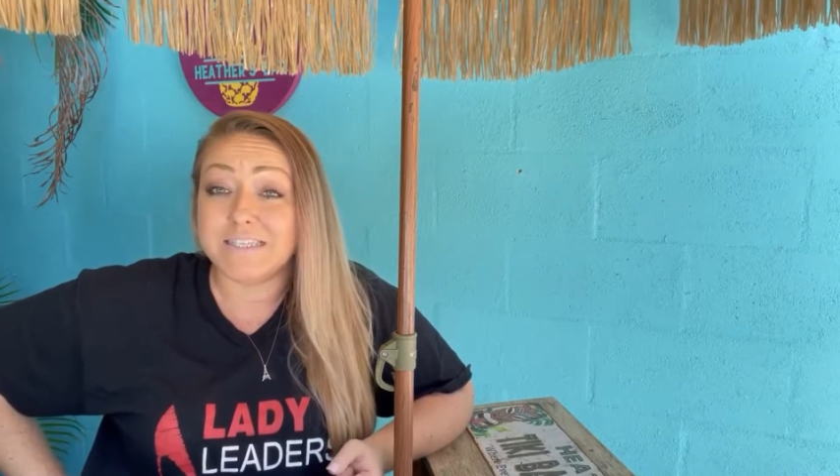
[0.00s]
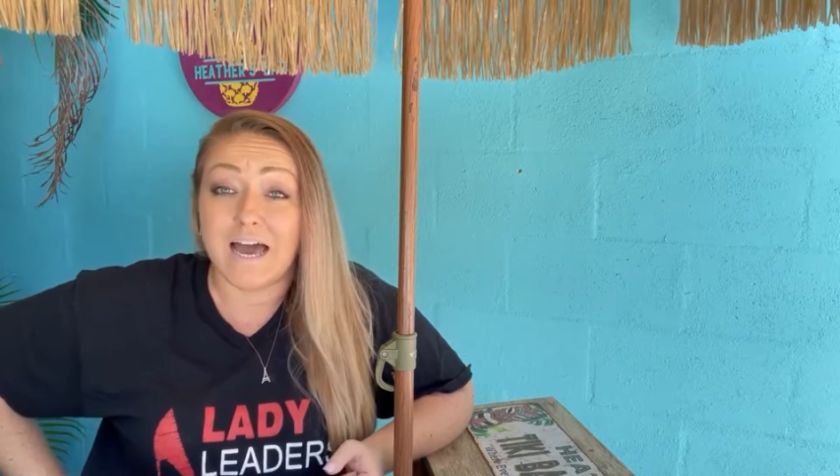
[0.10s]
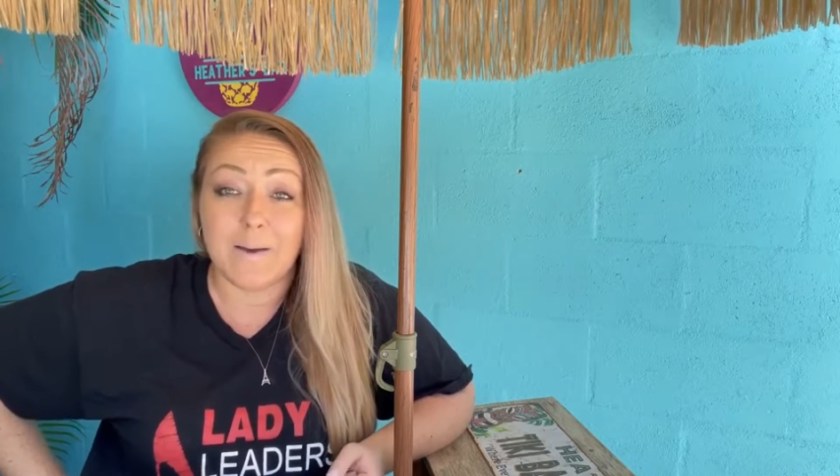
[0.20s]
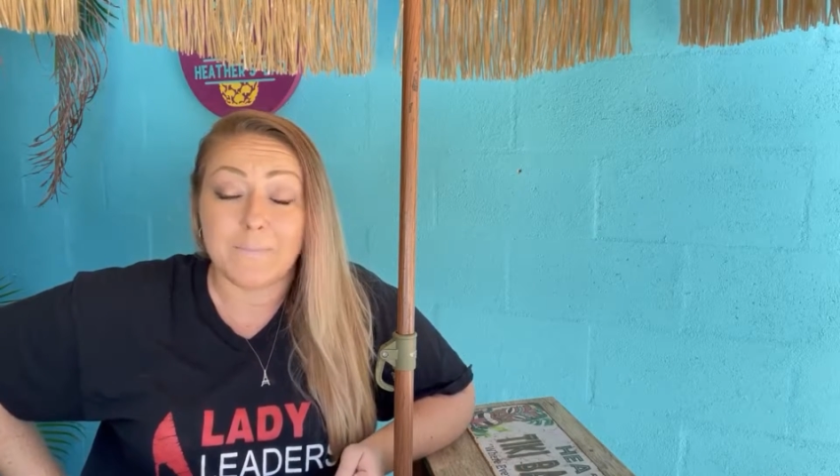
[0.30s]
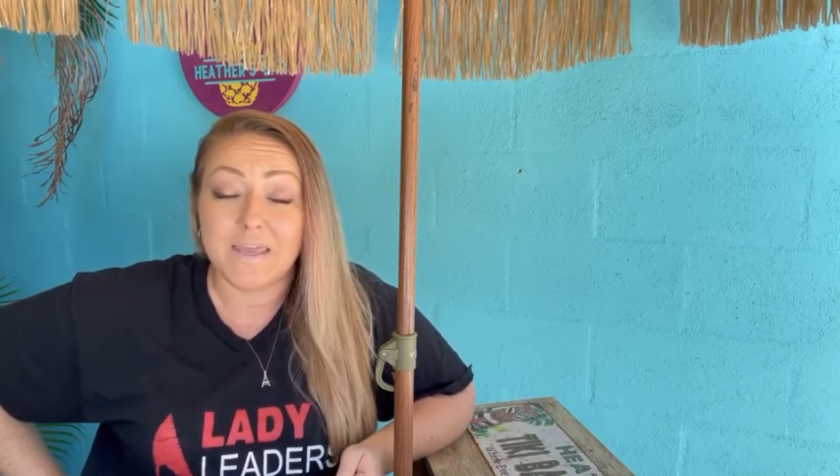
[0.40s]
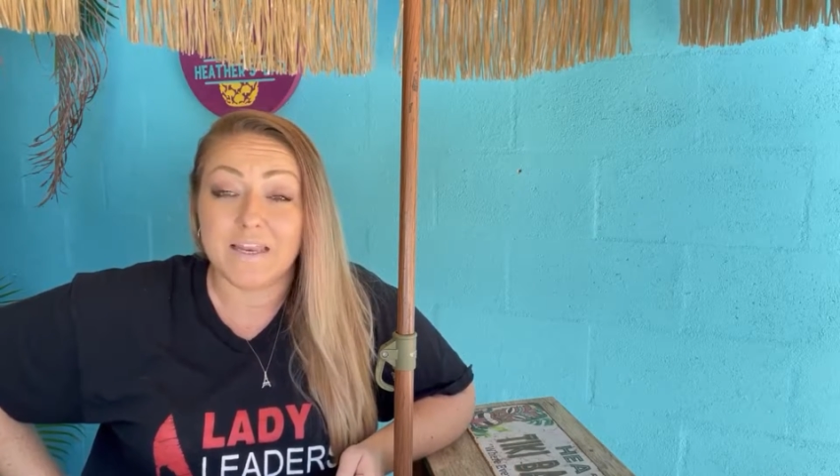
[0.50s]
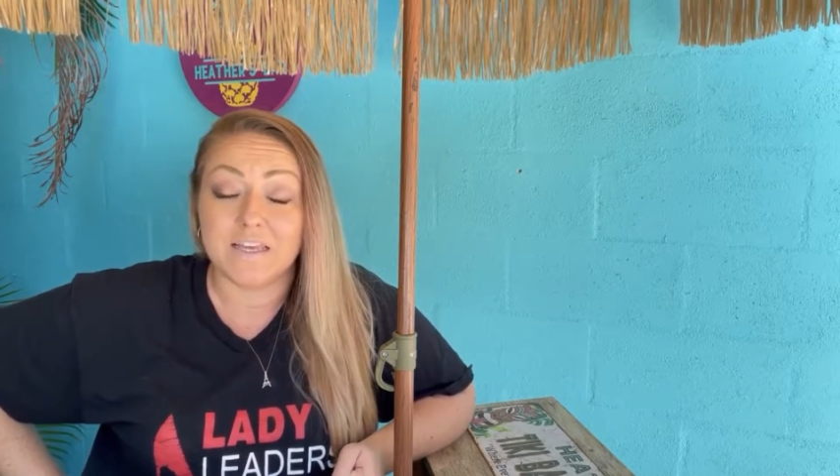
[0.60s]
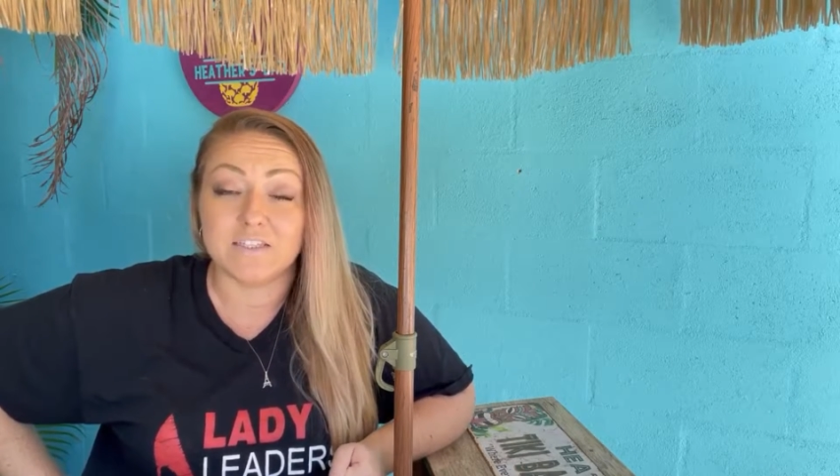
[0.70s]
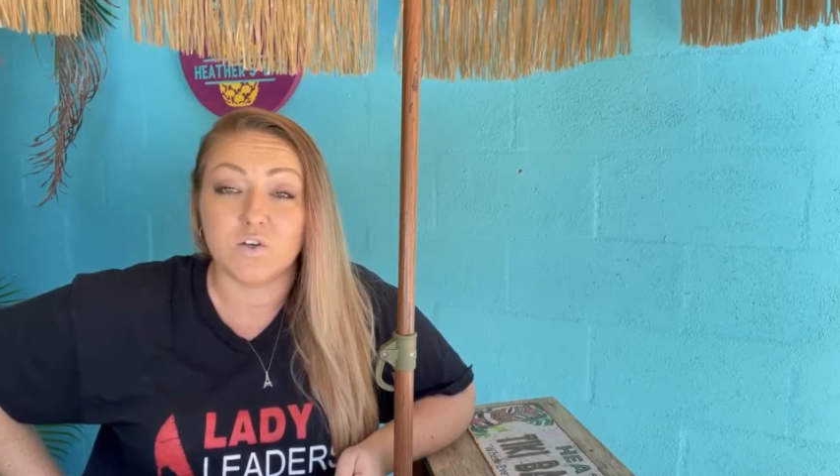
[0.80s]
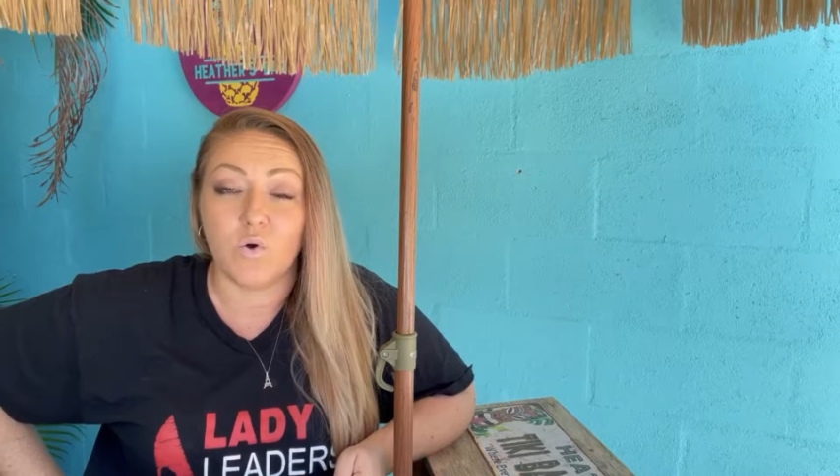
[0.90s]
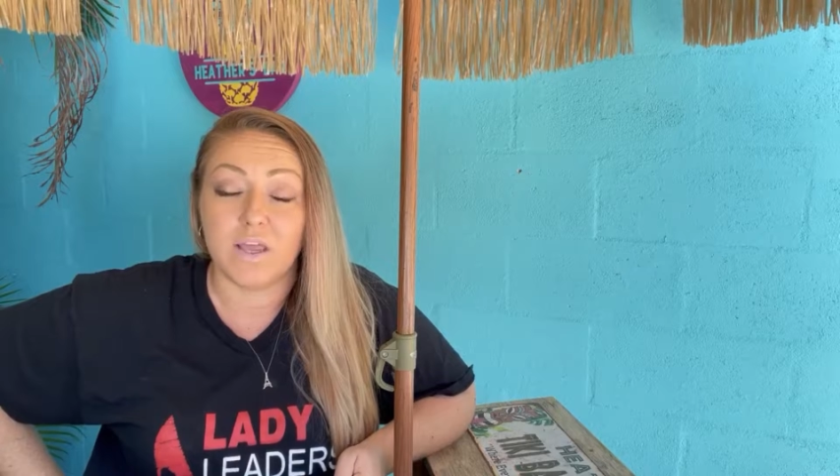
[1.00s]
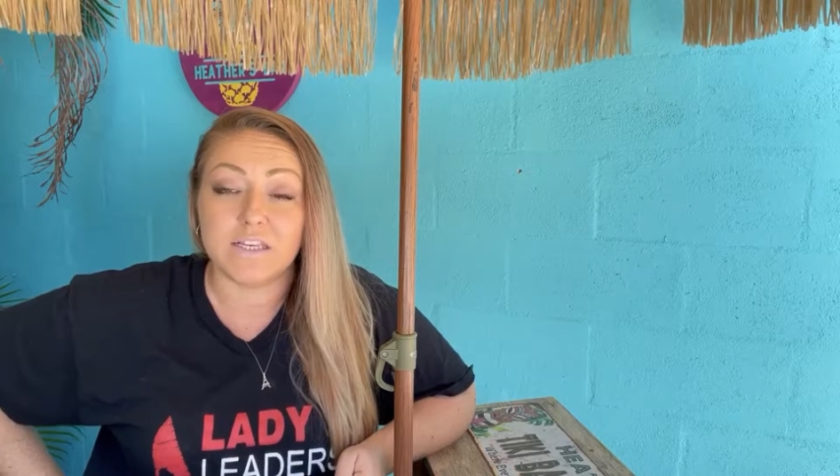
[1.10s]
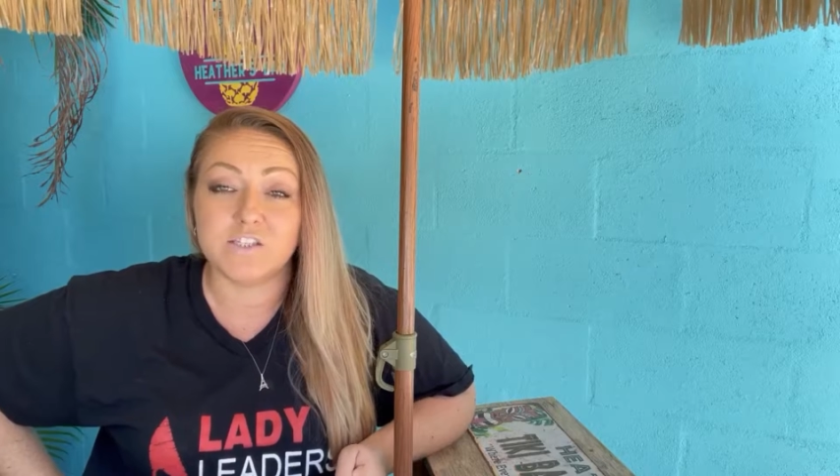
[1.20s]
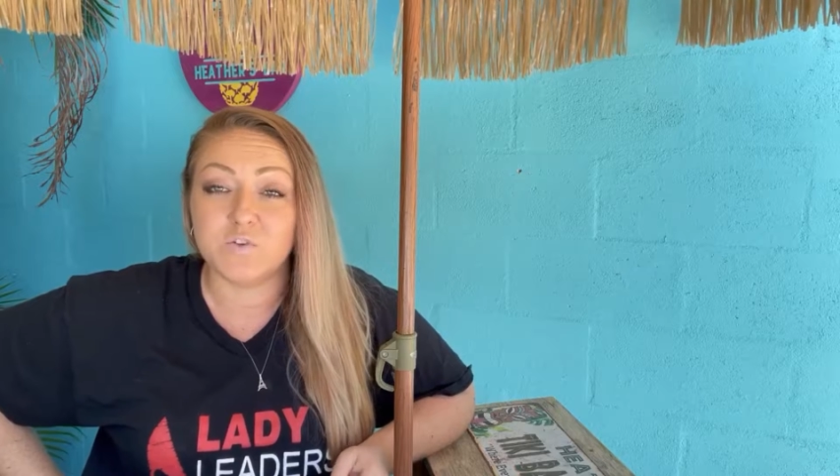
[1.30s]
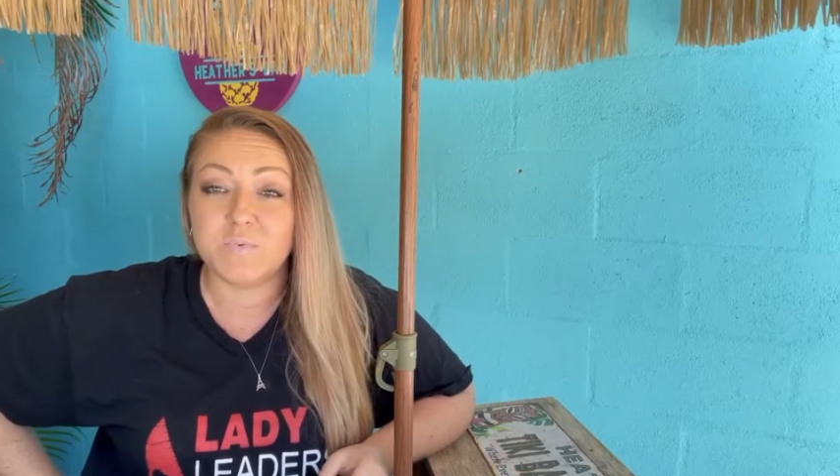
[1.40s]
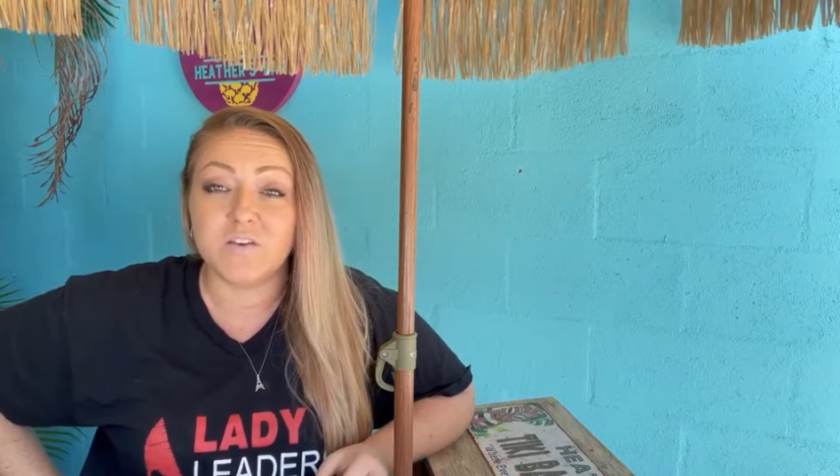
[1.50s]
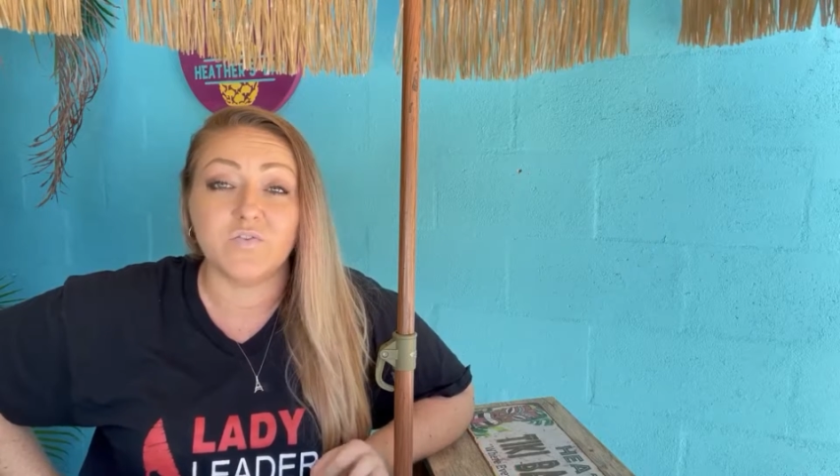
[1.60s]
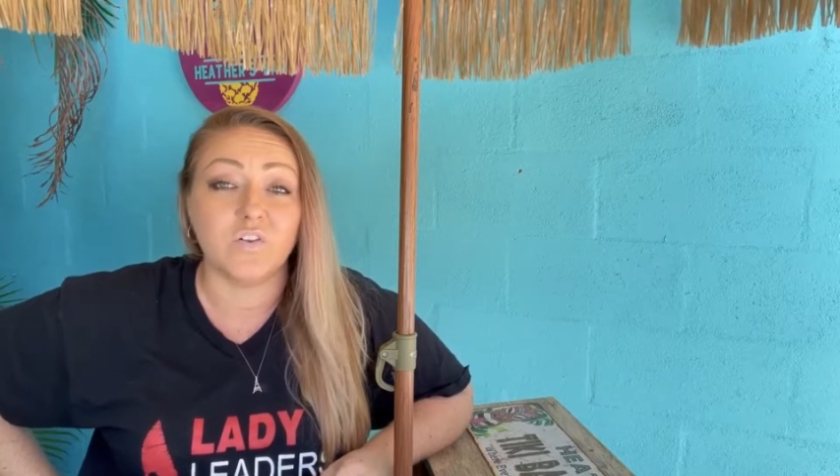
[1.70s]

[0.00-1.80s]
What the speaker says: not mean it's going to be